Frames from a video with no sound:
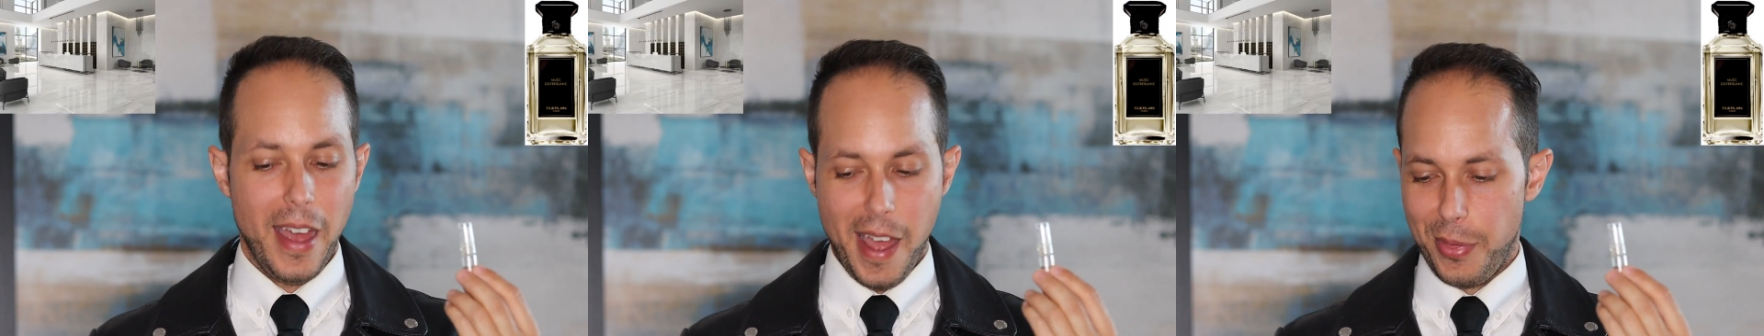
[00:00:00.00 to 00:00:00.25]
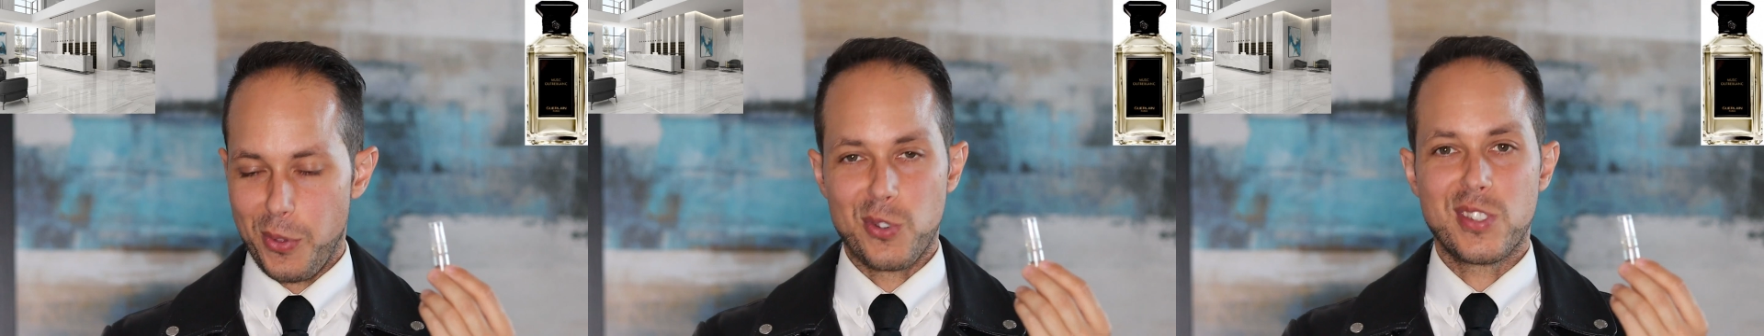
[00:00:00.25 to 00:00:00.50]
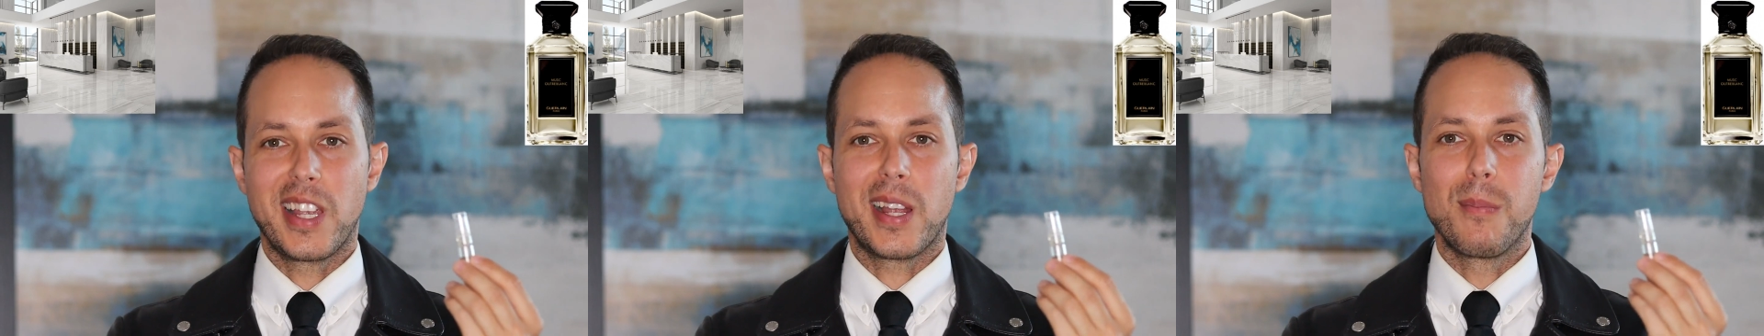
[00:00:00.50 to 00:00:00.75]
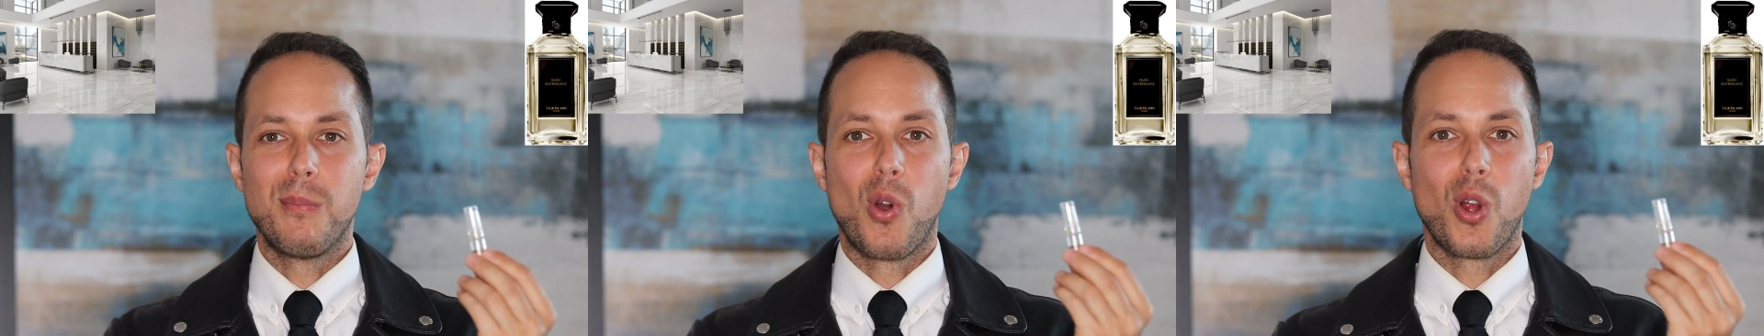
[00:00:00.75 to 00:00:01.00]
and there's
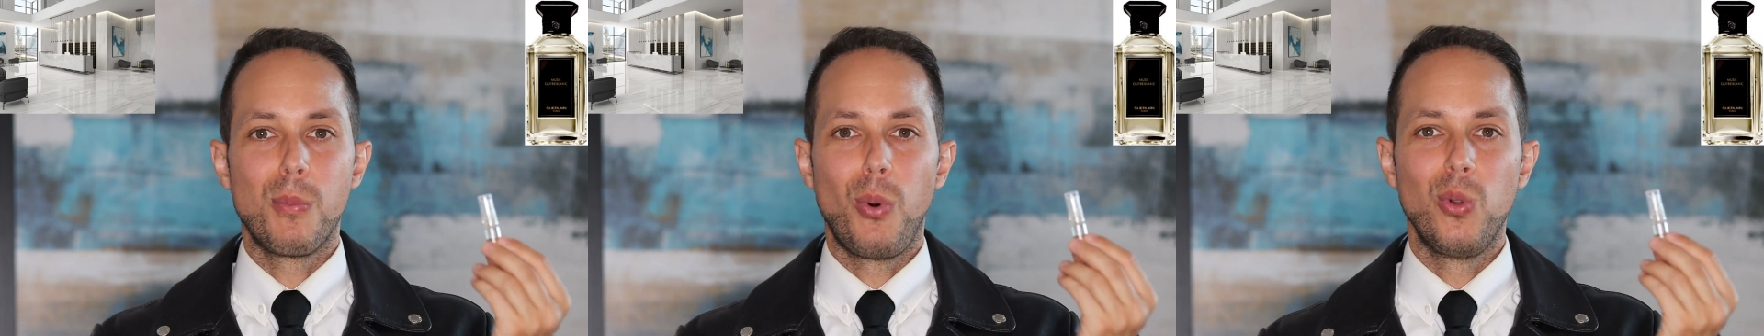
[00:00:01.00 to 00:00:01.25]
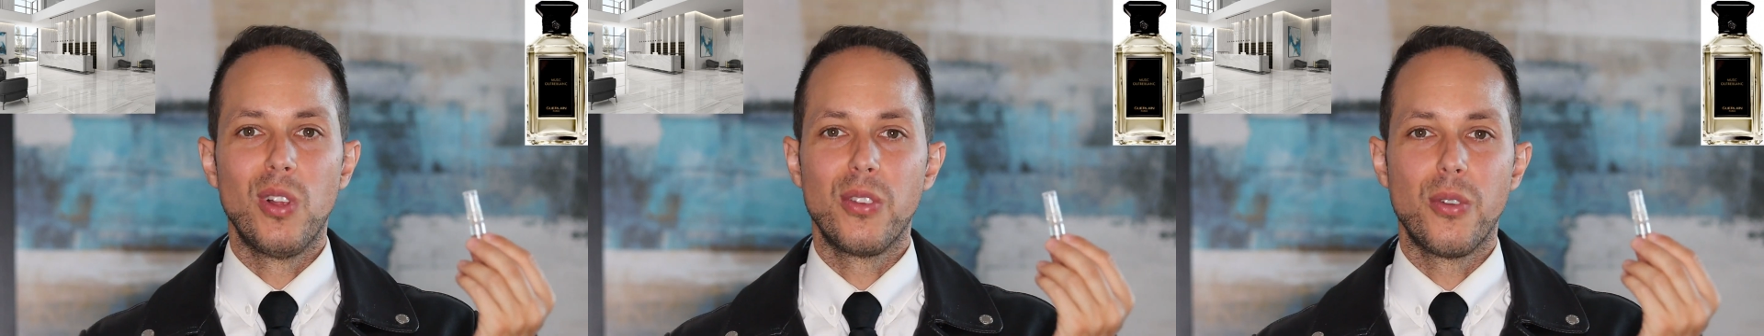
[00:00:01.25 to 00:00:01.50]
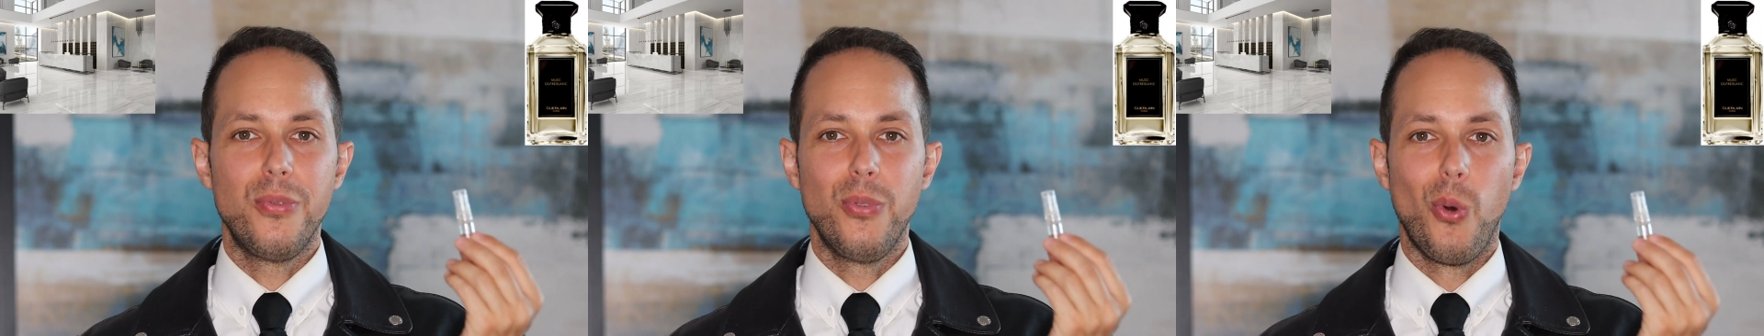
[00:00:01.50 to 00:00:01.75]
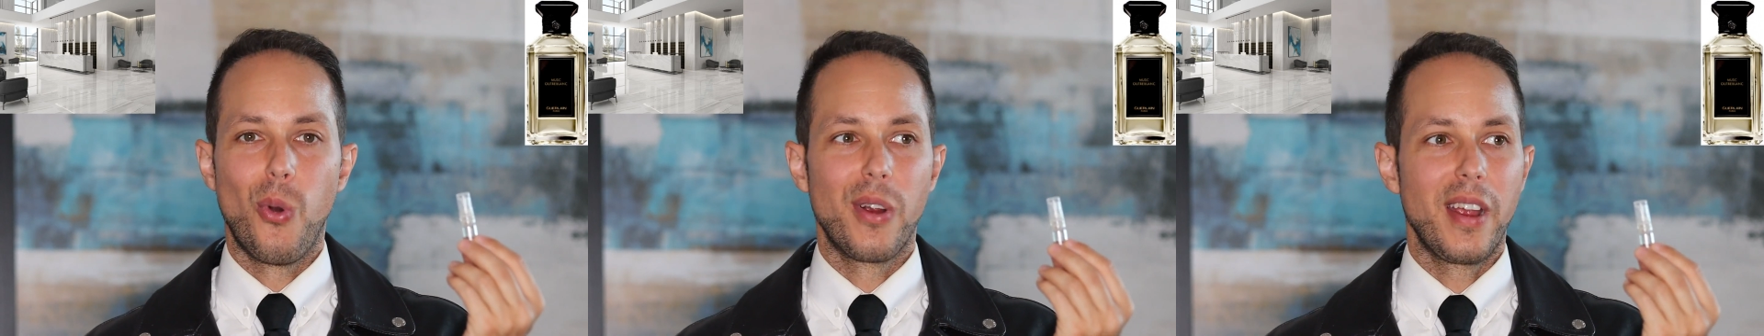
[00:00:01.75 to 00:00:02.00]
like marble on the
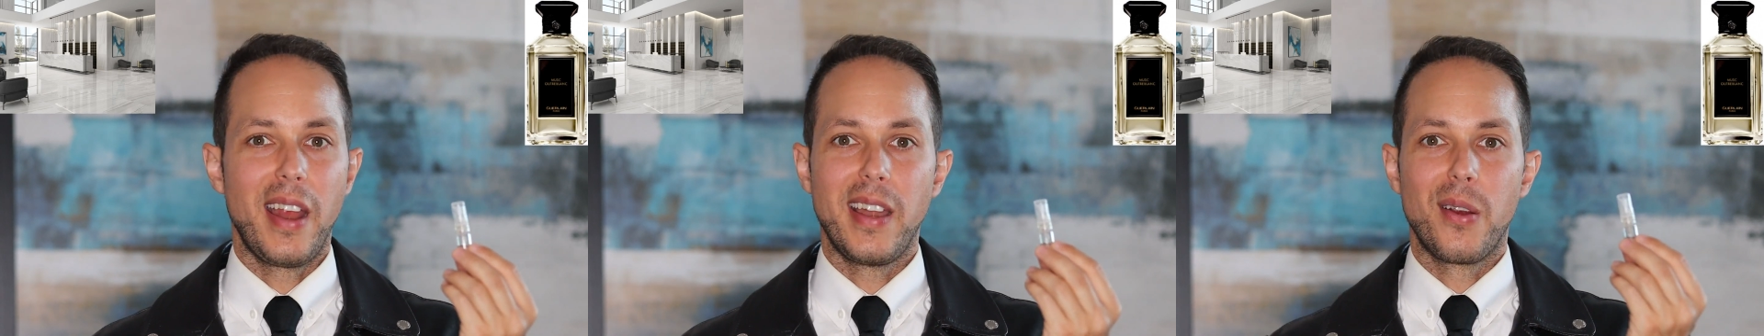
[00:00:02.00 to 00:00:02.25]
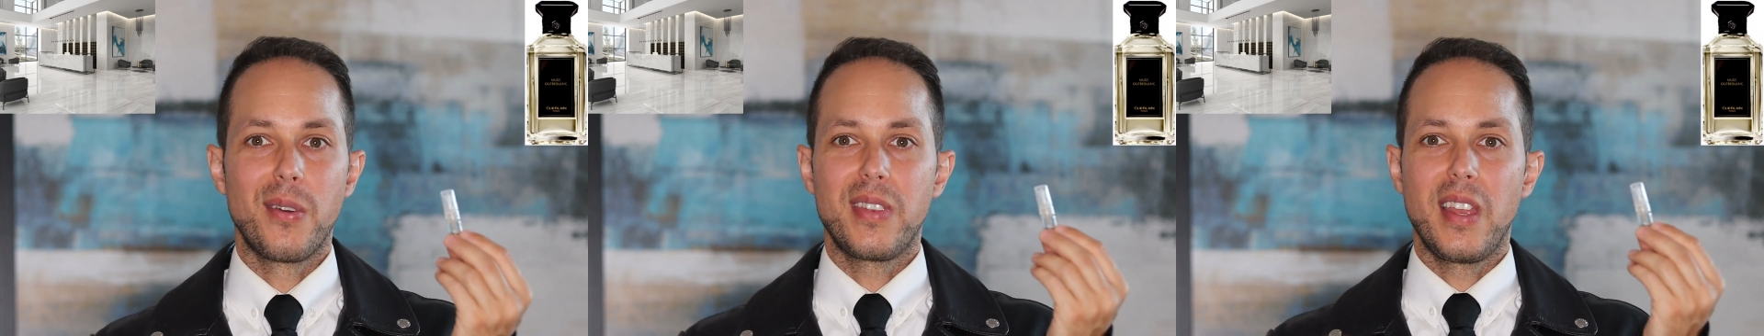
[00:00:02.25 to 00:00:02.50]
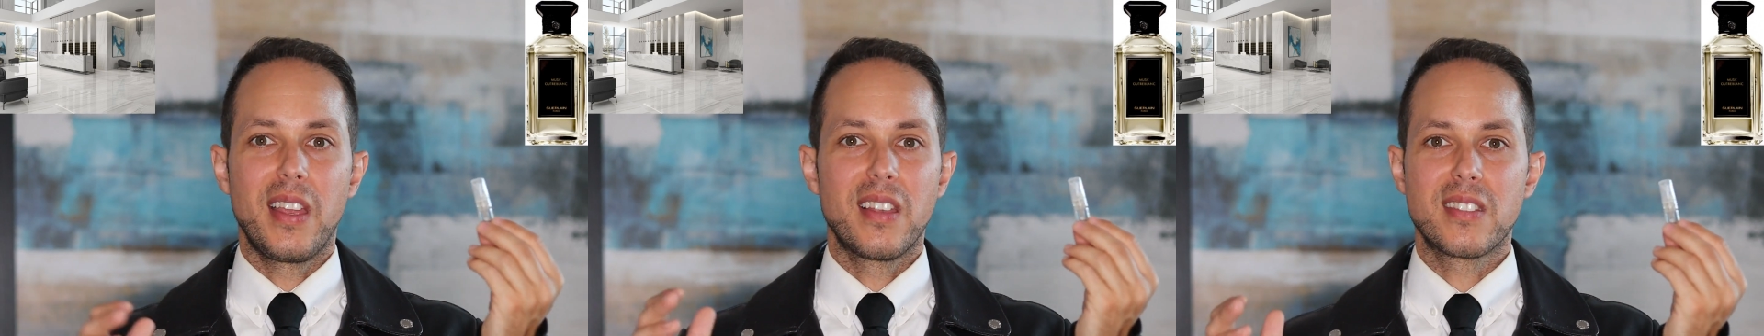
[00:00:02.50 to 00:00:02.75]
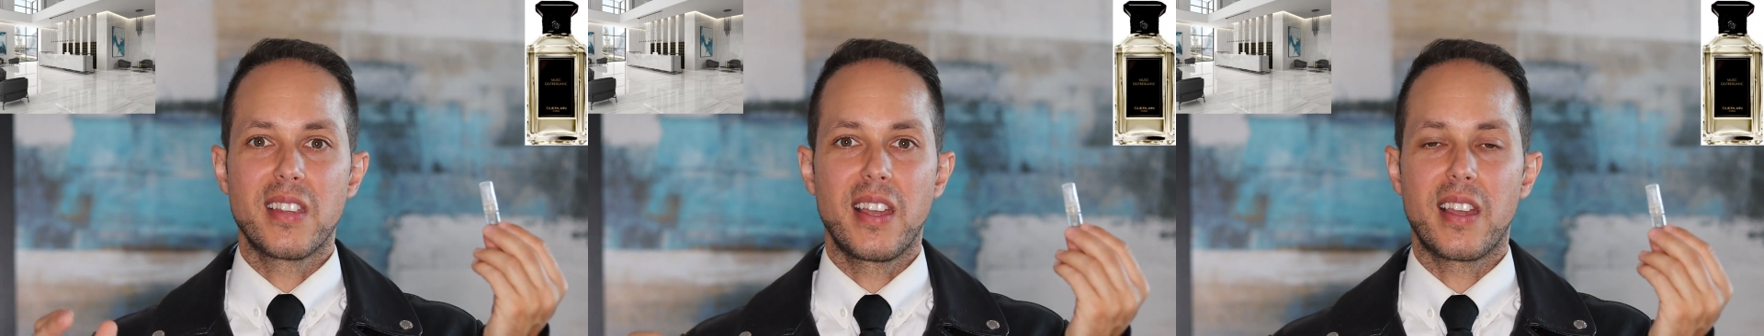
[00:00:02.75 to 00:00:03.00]
floor and everything
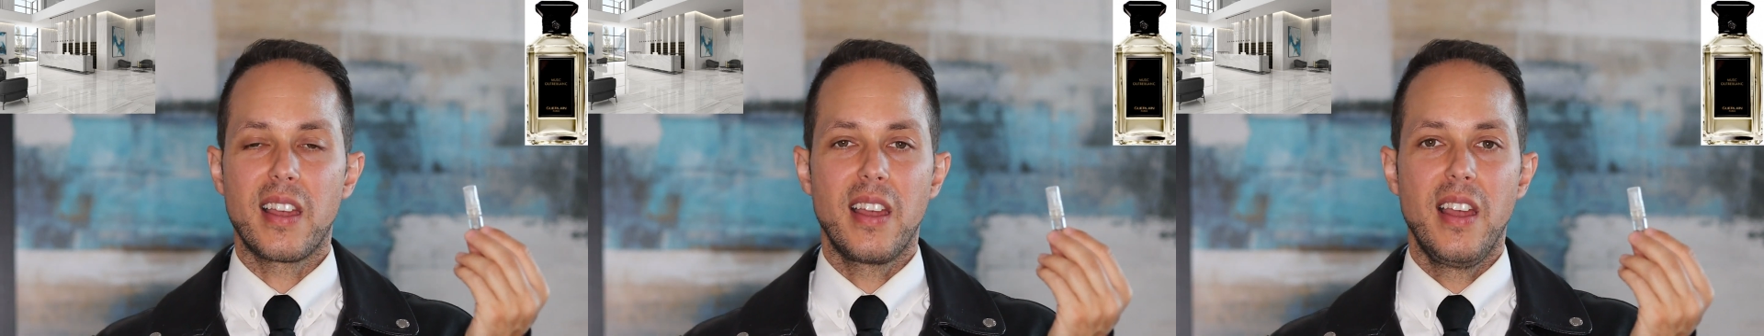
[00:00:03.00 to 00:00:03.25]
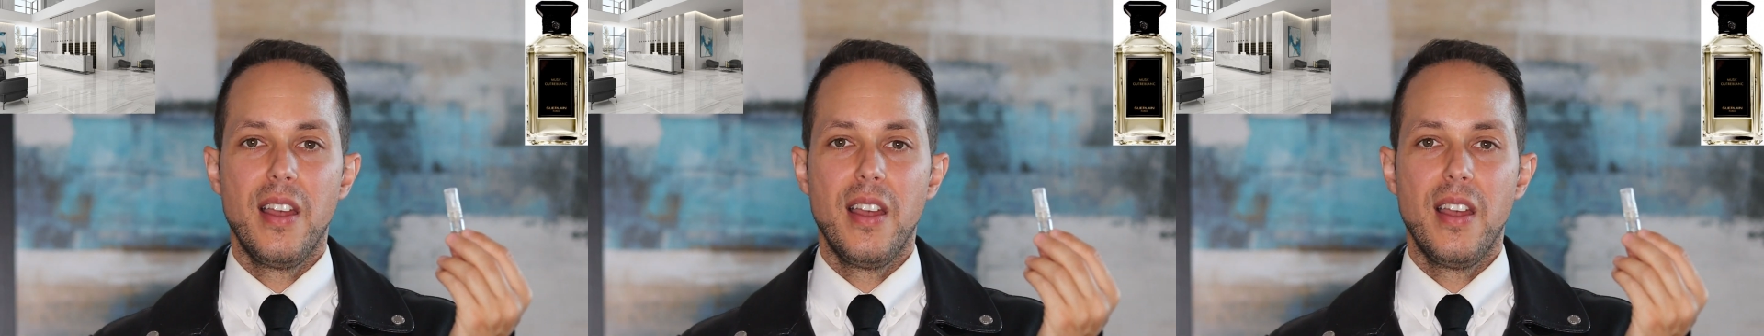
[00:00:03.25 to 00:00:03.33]
is like